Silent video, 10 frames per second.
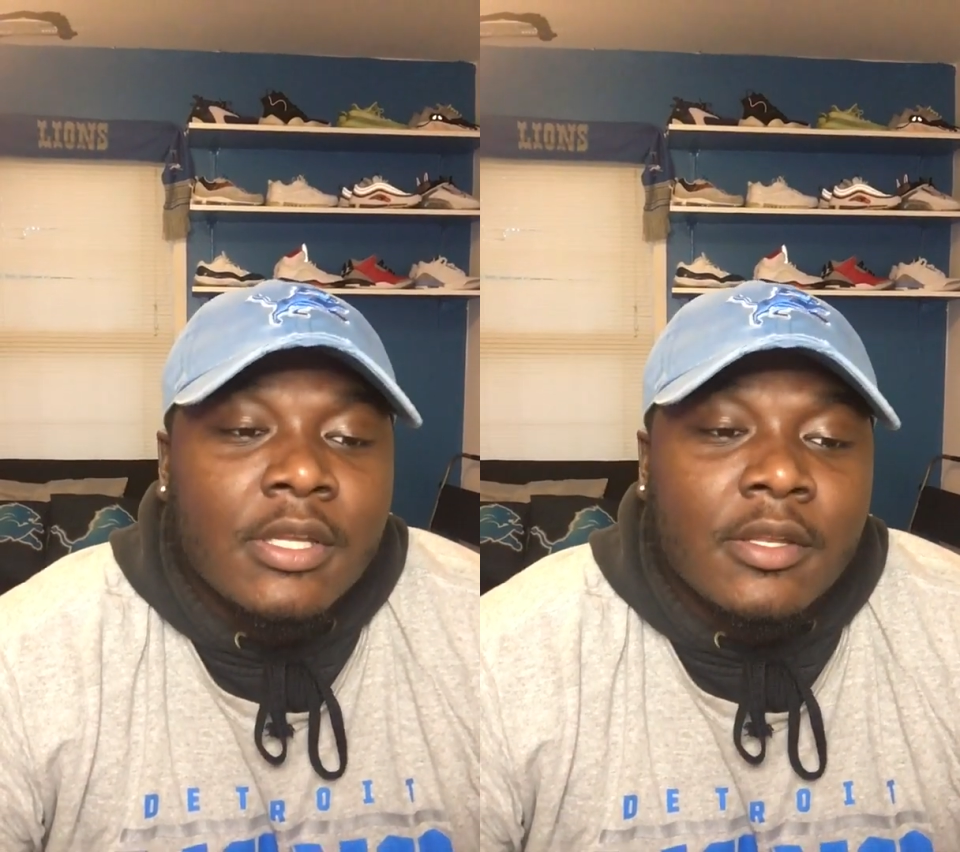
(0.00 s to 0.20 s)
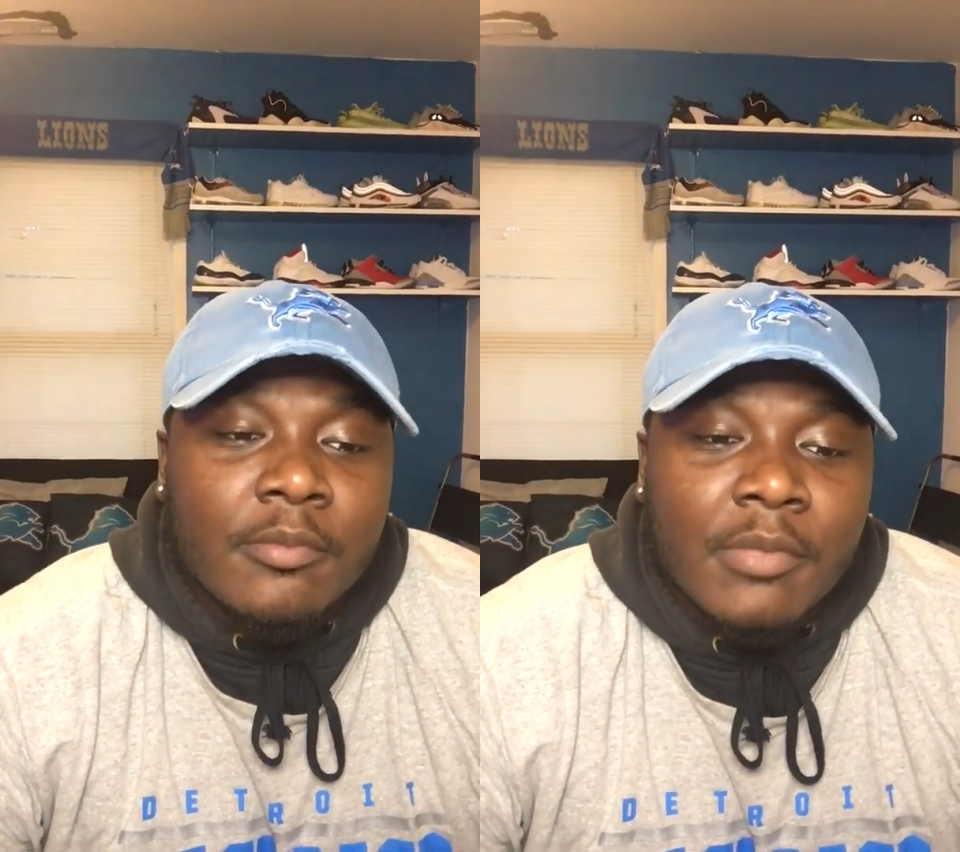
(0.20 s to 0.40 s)

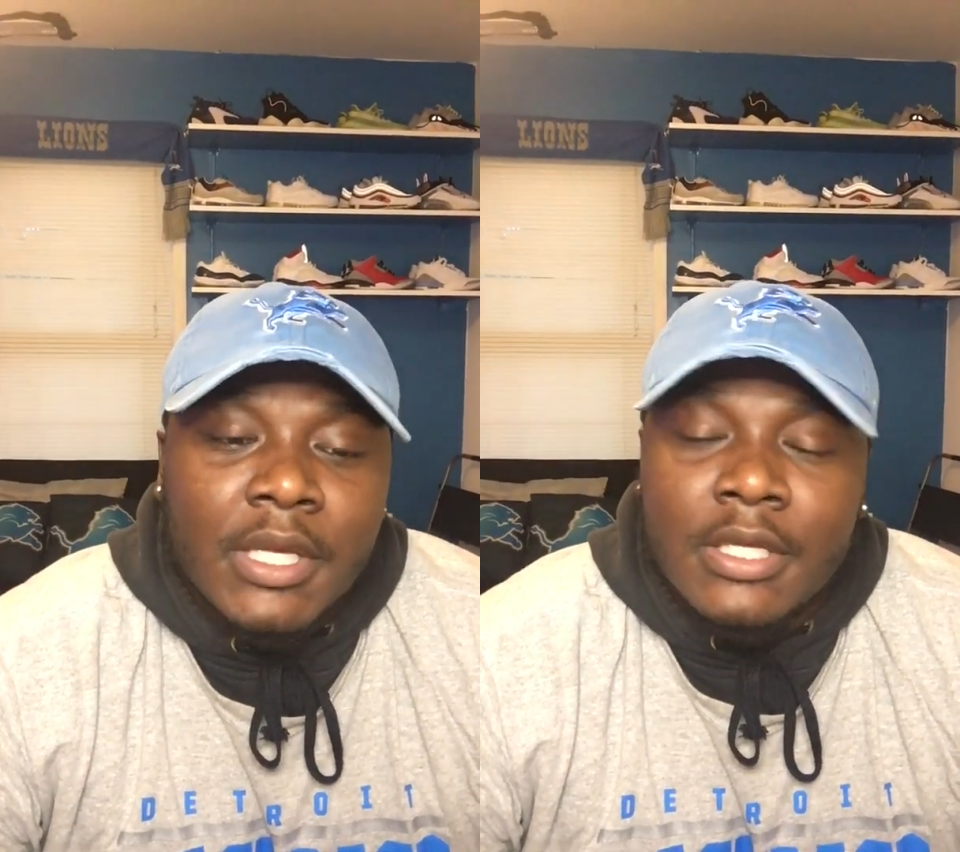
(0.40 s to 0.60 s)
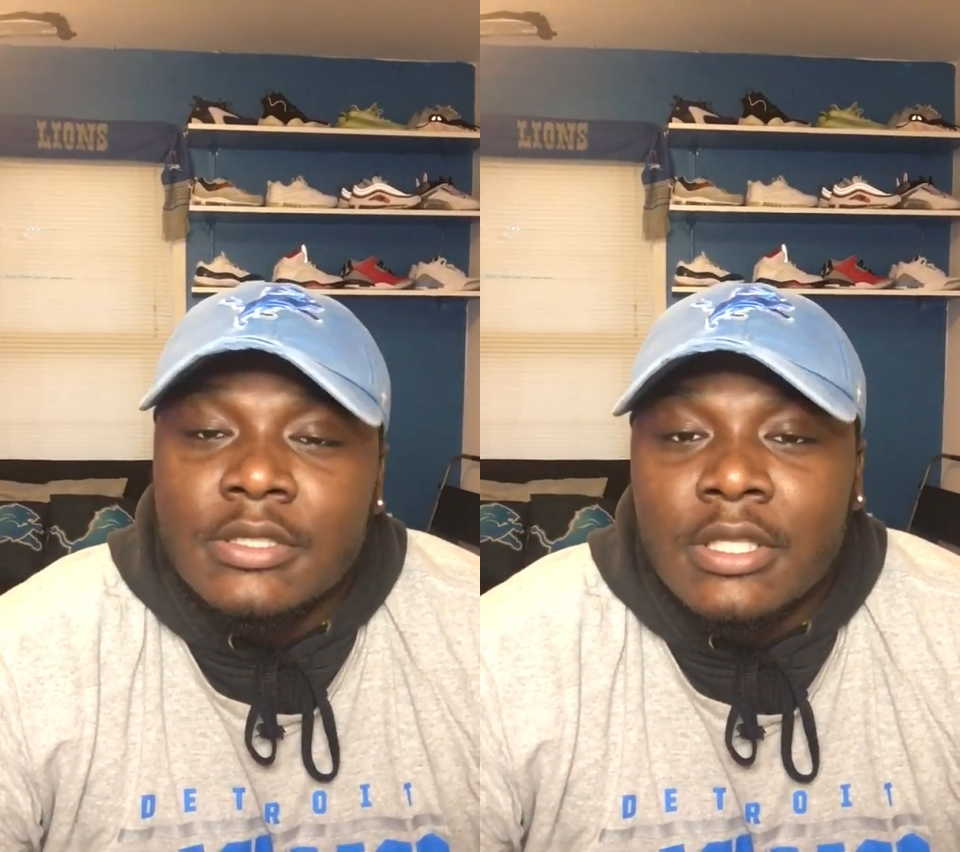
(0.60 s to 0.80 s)
The
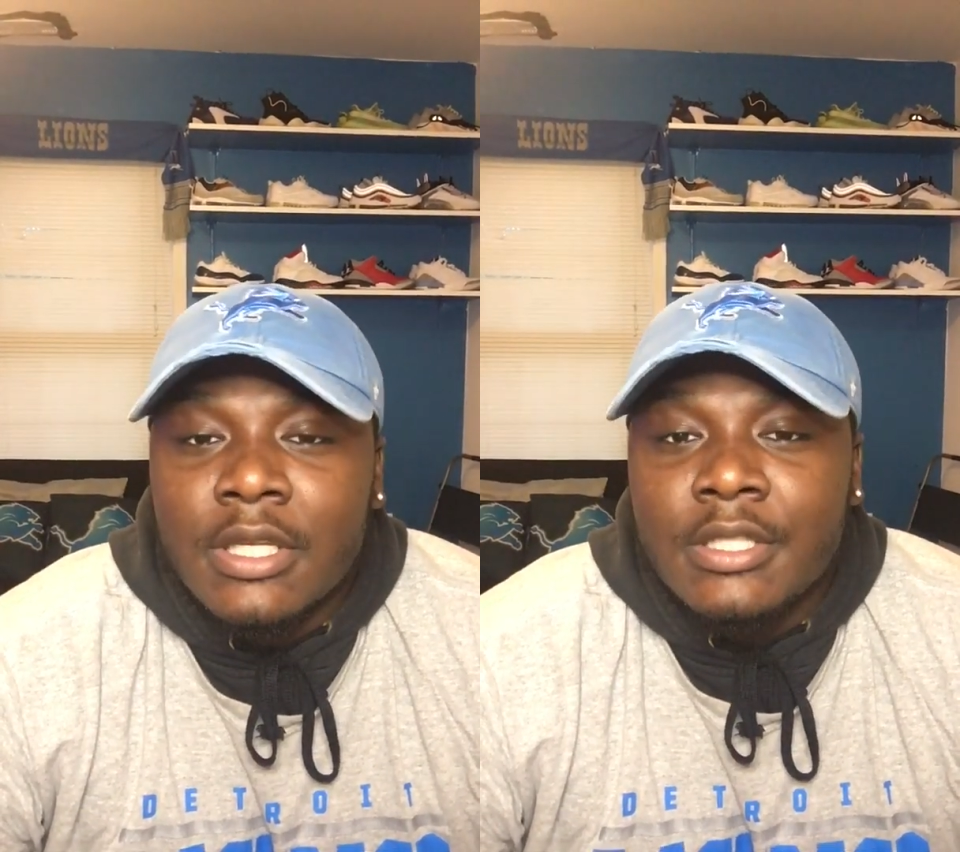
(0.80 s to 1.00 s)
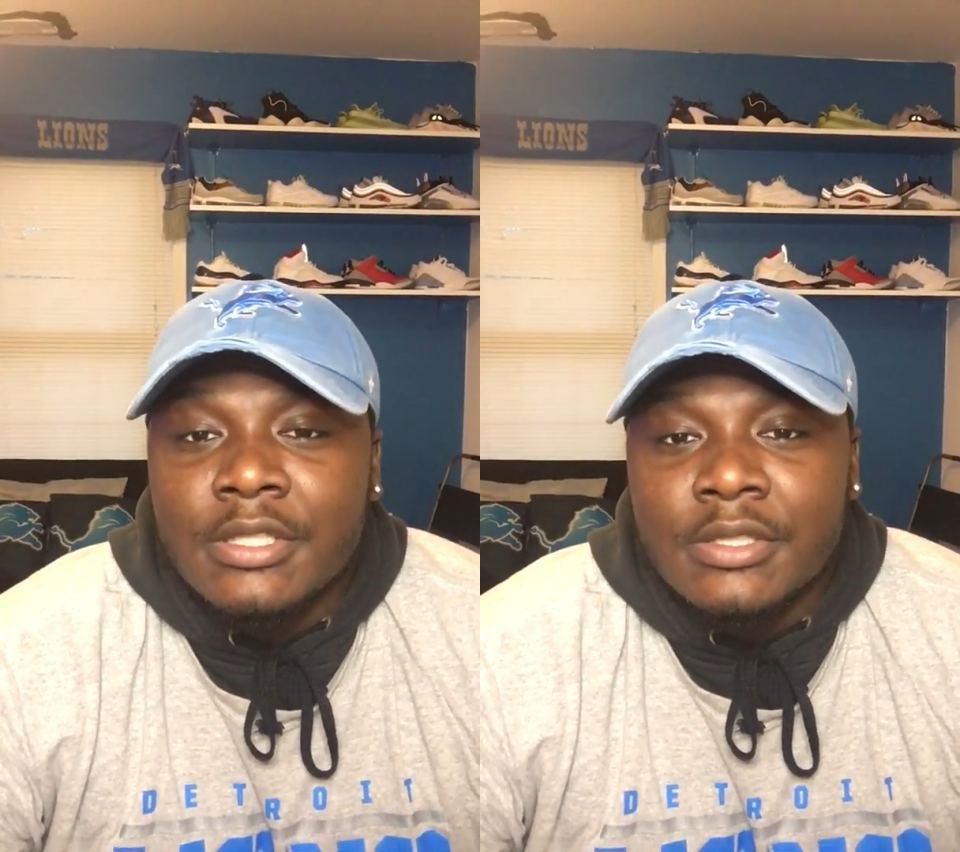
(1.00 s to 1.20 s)
man is a
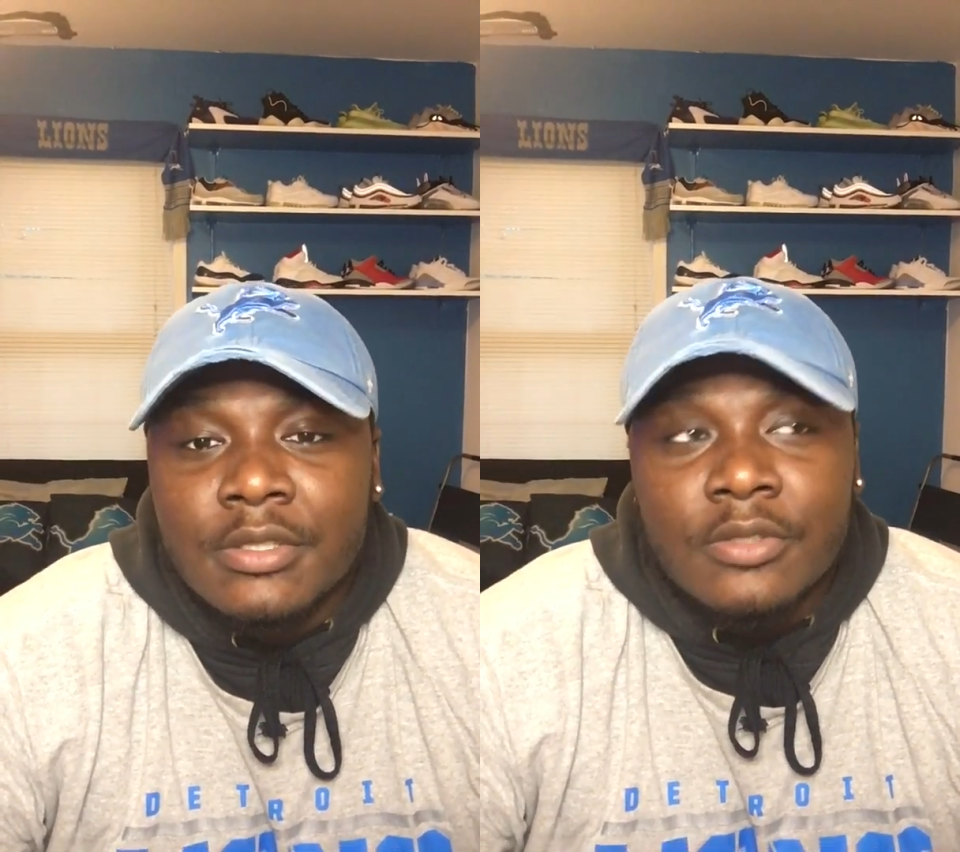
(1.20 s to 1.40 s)
legend,